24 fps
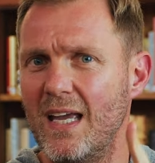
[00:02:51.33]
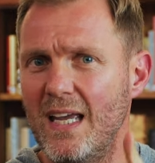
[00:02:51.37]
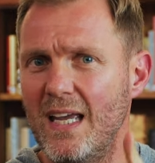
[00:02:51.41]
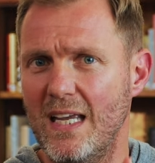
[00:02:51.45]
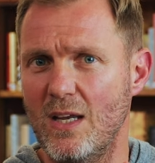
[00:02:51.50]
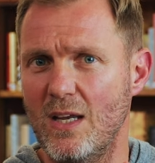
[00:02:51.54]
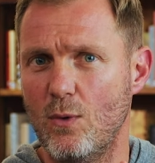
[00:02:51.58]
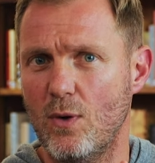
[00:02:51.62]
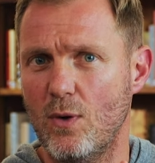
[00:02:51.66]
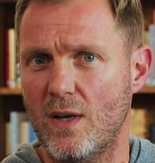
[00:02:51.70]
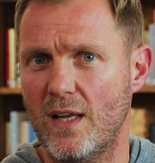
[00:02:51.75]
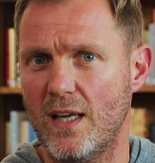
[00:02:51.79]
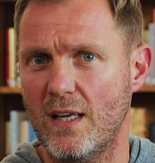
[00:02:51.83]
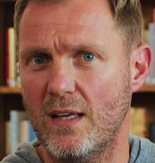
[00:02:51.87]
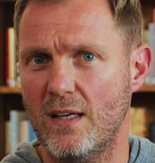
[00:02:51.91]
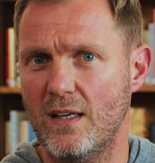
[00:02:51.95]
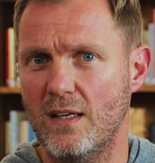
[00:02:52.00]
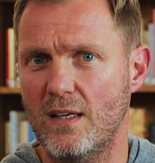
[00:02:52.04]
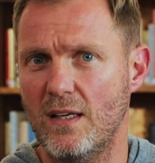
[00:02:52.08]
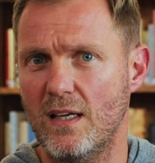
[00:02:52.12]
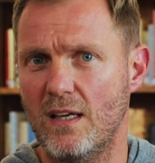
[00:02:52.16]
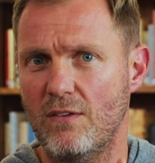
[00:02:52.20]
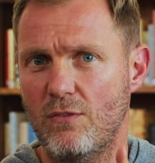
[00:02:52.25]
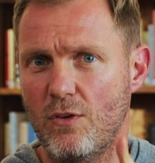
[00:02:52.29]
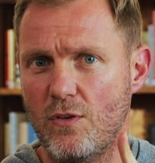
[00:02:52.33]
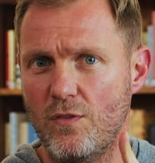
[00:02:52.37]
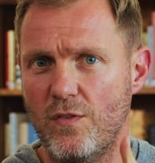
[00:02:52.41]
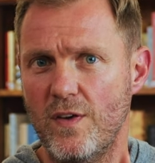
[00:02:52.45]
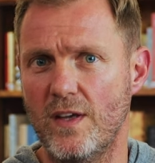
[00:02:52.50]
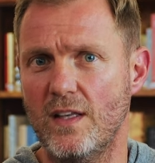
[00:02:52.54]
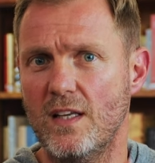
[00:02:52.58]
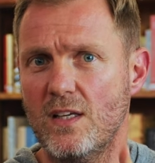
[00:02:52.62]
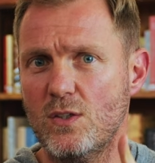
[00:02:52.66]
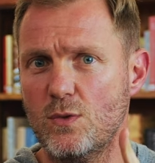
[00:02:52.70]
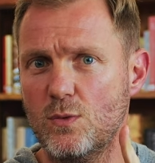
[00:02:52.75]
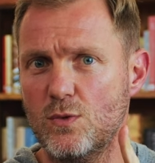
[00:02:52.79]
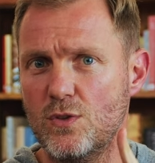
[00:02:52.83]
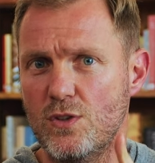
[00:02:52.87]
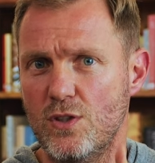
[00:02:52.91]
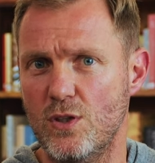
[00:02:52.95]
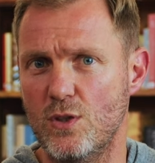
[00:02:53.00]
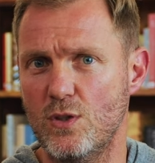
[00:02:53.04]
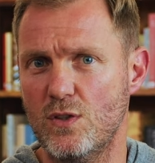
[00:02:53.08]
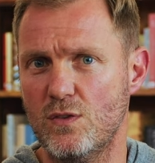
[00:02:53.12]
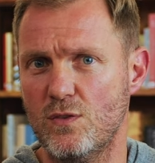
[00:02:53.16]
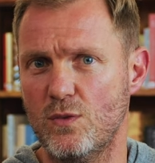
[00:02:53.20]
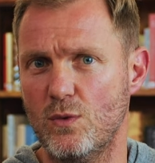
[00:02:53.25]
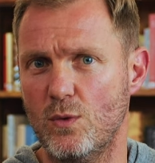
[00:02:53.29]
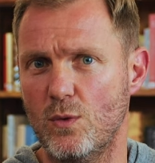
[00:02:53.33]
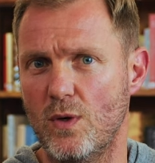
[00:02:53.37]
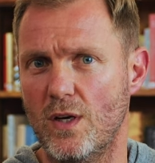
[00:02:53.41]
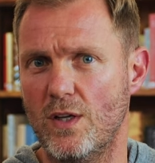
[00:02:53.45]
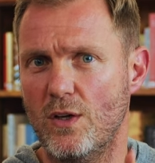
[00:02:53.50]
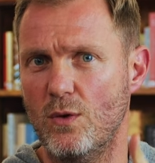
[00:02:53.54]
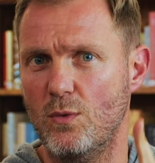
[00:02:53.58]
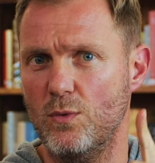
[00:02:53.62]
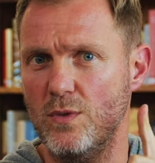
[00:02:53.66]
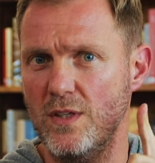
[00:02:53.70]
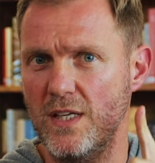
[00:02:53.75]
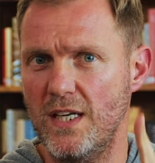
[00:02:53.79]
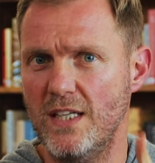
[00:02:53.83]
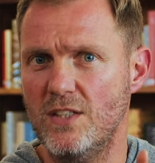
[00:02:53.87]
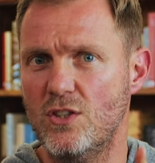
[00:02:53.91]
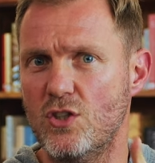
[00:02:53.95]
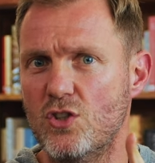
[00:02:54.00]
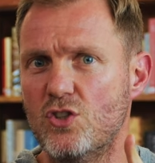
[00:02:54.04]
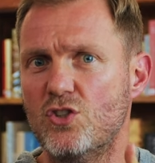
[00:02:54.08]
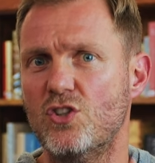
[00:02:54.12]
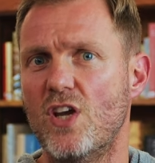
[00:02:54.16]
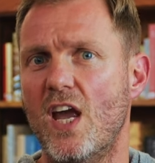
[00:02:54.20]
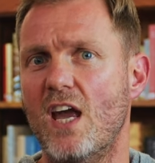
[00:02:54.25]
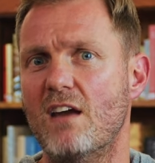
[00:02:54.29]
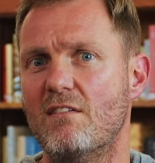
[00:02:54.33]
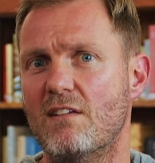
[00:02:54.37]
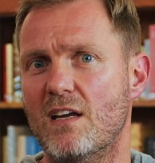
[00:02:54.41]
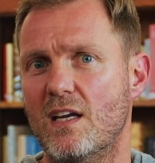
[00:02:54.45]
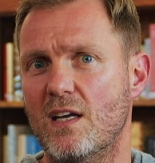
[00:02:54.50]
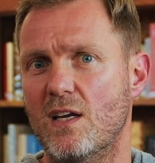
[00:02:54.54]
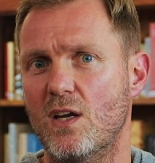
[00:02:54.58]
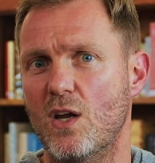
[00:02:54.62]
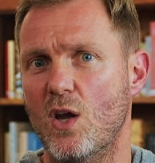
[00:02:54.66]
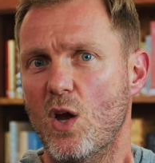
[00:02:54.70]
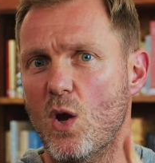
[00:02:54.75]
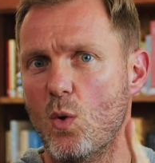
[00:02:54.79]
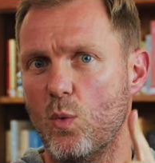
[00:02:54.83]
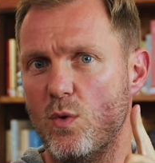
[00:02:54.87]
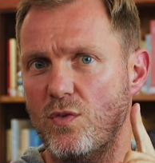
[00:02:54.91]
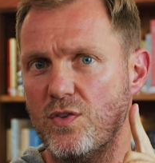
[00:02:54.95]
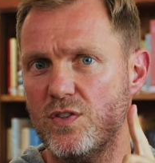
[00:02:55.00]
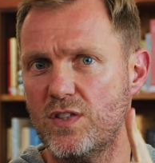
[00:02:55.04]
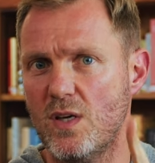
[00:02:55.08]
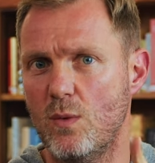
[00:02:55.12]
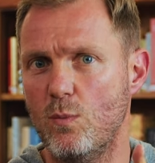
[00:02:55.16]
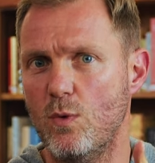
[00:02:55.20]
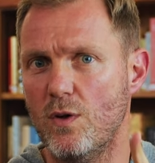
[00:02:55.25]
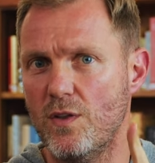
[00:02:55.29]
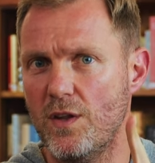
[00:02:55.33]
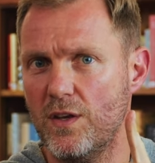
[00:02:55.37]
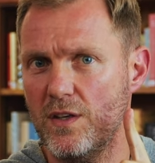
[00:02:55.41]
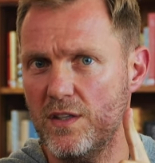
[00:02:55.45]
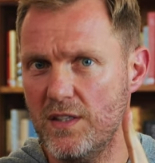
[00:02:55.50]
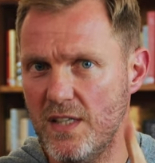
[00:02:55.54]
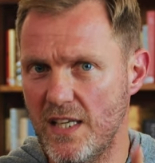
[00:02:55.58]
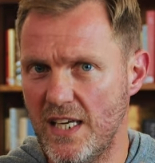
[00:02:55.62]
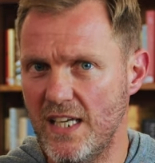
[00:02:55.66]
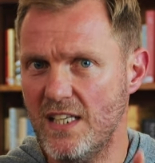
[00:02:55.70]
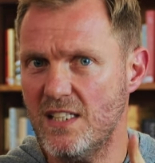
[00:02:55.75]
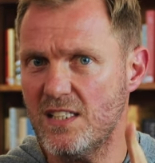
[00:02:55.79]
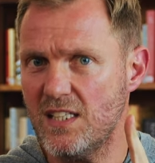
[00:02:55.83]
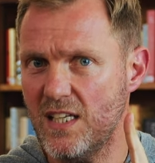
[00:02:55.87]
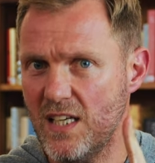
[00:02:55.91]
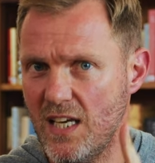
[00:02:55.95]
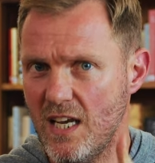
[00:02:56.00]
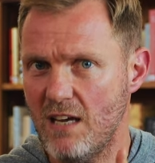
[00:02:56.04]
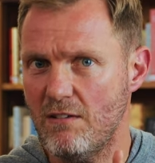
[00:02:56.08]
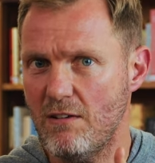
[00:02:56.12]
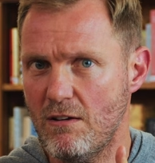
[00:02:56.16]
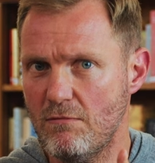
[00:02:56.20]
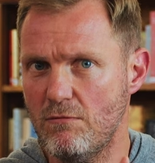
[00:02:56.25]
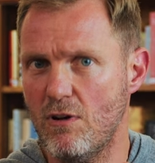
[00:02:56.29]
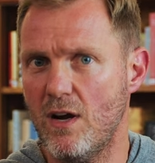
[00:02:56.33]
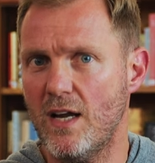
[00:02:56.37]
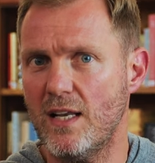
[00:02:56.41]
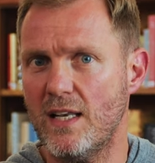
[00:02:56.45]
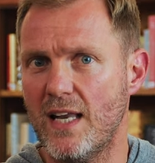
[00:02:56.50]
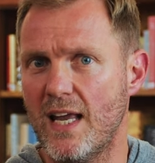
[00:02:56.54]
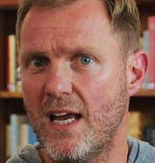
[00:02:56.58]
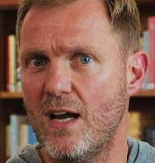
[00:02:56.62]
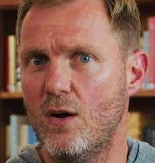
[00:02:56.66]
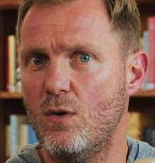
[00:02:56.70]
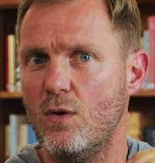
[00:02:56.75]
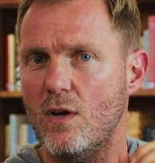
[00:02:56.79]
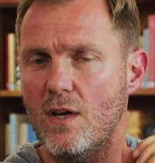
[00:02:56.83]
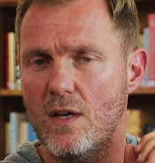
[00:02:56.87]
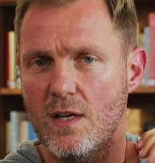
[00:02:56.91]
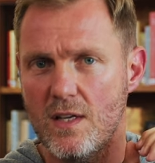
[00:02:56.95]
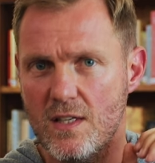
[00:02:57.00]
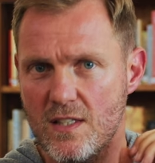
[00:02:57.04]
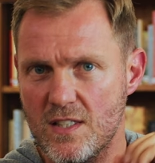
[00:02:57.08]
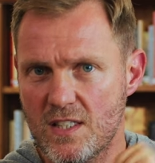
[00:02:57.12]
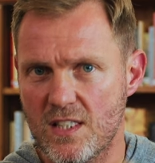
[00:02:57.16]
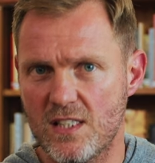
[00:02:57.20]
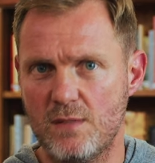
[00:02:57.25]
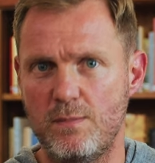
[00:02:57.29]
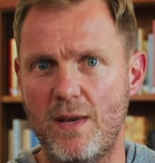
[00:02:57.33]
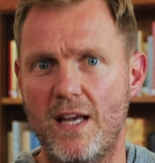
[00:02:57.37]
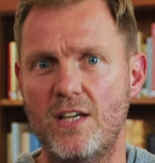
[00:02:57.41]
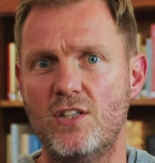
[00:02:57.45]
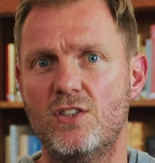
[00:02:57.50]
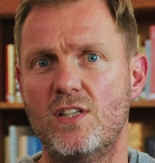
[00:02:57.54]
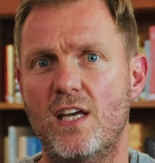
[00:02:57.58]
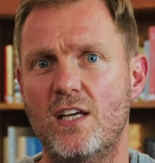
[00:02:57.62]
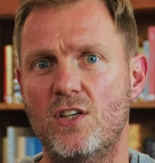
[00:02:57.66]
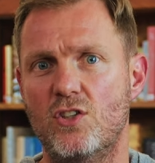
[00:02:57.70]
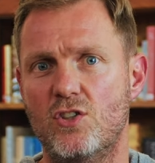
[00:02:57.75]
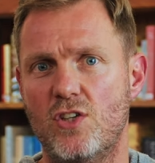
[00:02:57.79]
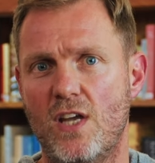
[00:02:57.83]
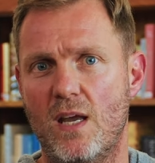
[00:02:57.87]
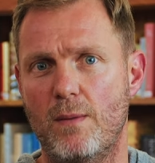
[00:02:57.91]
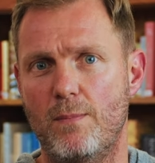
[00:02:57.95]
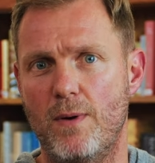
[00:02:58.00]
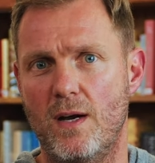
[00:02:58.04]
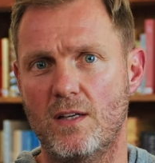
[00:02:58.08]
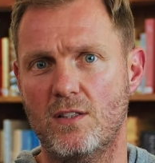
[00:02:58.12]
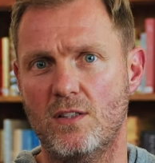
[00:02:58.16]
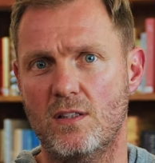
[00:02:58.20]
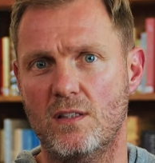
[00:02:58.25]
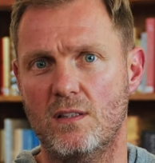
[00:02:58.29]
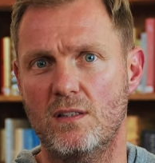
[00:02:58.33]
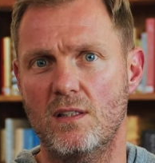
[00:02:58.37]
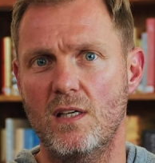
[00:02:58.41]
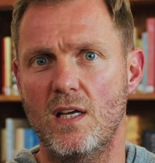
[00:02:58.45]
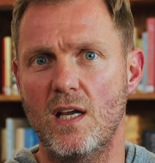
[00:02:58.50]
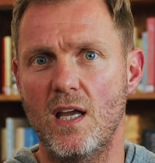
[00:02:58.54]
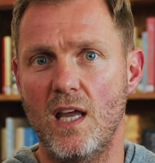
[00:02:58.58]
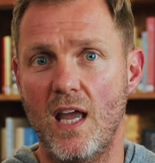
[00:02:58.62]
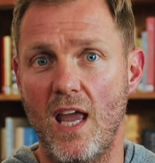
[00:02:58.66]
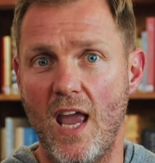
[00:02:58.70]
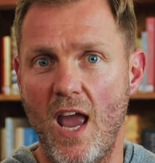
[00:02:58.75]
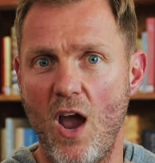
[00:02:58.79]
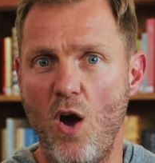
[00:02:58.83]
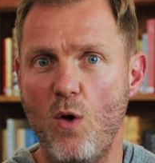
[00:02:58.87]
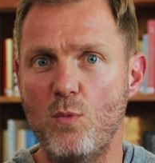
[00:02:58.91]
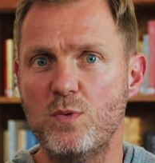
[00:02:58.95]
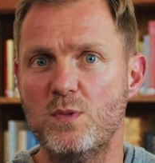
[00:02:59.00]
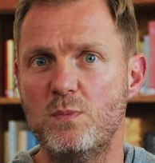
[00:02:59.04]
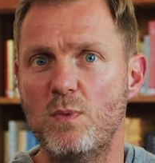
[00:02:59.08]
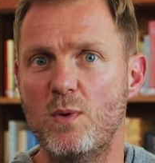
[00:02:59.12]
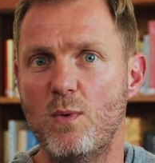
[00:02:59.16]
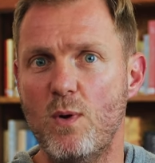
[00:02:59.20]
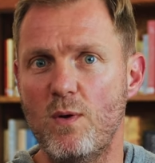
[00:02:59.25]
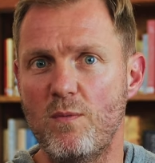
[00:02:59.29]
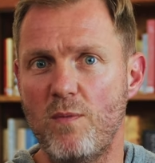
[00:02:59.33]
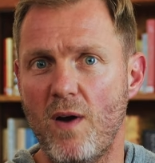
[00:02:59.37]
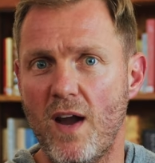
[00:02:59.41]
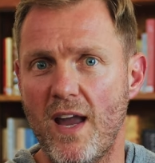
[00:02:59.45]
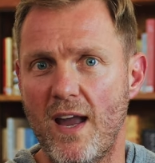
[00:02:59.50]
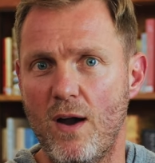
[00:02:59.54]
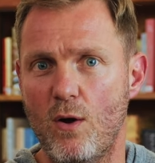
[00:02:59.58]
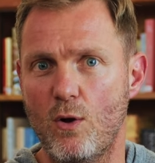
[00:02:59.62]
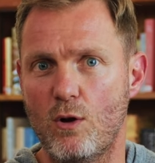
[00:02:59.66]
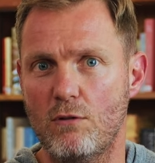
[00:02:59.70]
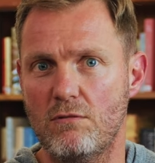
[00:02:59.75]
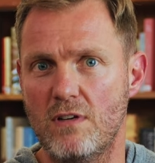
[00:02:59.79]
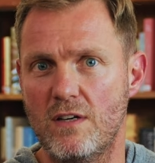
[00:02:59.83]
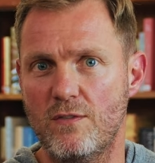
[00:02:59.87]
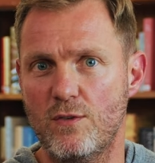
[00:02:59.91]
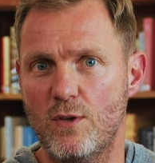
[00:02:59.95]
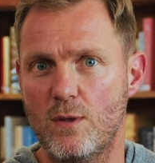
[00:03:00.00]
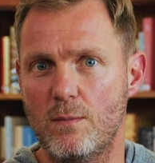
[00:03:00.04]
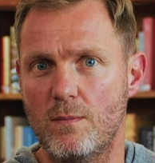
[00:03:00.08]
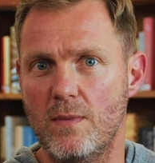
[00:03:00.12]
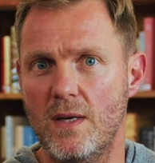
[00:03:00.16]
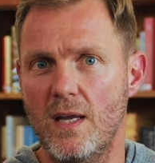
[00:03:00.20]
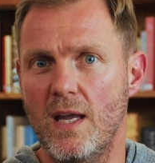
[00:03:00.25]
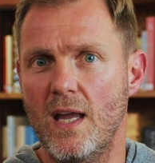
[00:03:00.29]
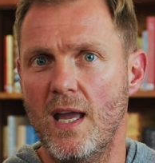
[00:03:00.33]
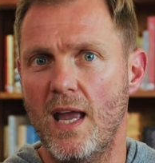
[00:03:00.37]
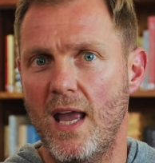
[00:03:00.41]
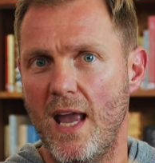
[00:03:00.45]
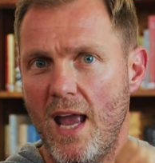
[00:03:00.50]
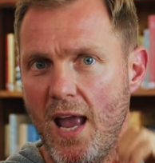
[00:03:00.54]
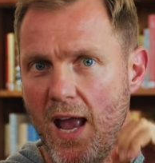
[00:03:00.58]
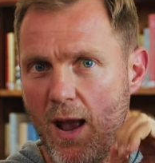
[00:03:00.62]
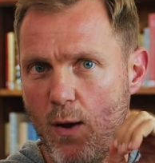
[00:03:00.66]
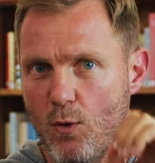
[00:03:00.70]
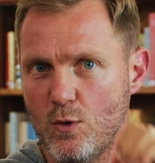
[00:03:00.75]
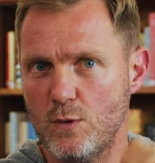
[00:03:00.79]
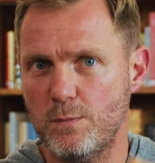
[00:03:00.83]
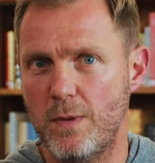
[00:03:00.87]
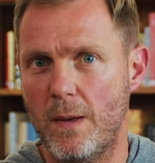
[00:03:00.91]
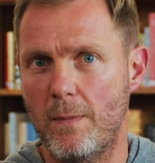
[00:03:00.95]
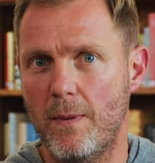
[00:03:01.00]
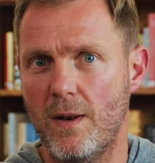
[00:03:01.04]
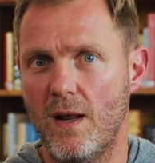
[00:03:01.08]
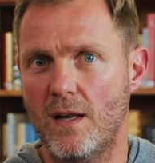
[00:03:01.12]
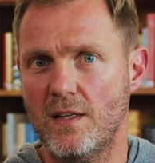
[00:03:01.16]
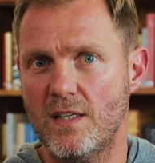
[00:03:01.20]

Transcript: Equally, if you think this was useful and you need to share it with someone that needs to hear it right now, smash that share button. It helps me with my algorithm. It helps people